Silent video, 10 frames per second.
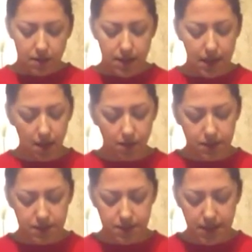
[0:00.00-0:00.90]
They
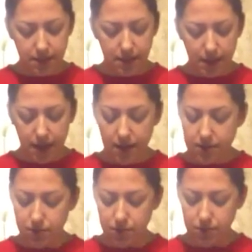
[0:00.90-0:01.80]
always say that high
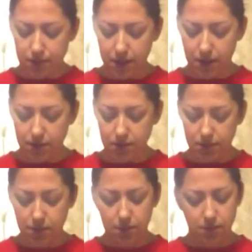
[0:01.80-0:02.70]
school sweethearts
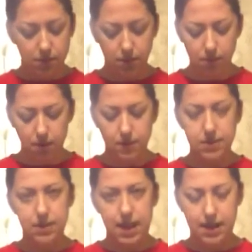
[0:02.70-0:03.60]
don't
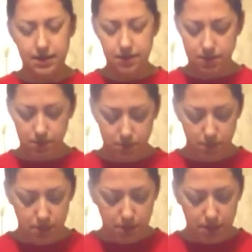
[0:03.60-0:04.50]
always last.
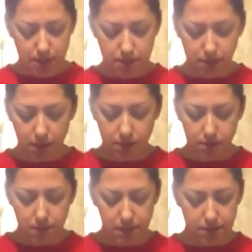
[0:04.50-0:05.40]
It's hard to
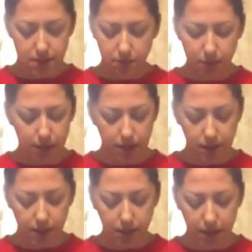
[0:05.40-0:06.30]
meet someone at a
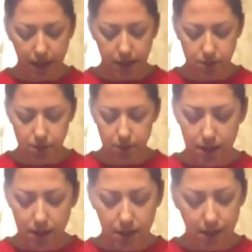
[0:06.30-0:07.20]
young age
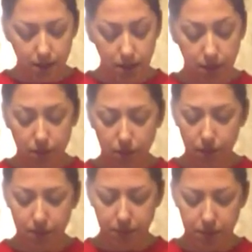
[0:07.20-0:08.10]
and not only grow
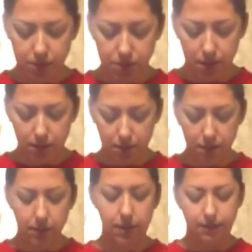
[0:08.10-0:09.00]
up with each other,
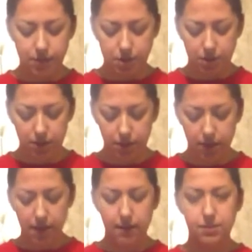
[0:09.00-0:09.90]
but love each other
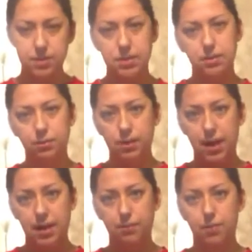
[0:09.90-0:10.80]
every single
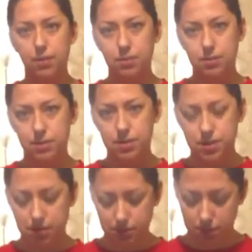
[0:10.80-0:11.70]
day while doing
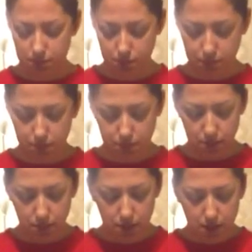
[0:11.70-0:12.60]
so.
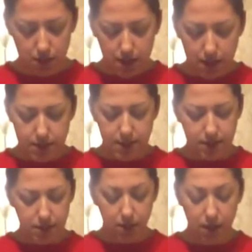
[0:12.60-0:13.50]
It
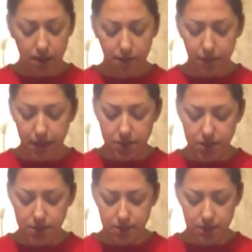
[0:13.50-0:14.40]
takes a lot of
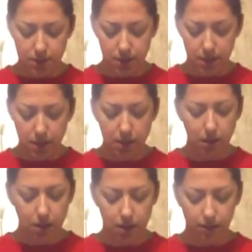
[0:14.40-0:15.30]
patience and a
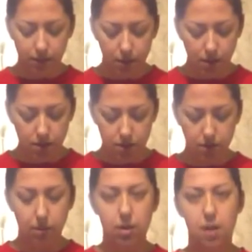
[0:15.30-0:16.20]
lot of heart to
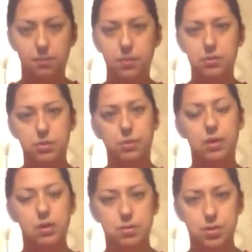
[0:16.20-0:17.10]
accomplish
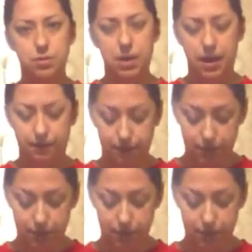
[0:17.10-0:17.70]
what you two have.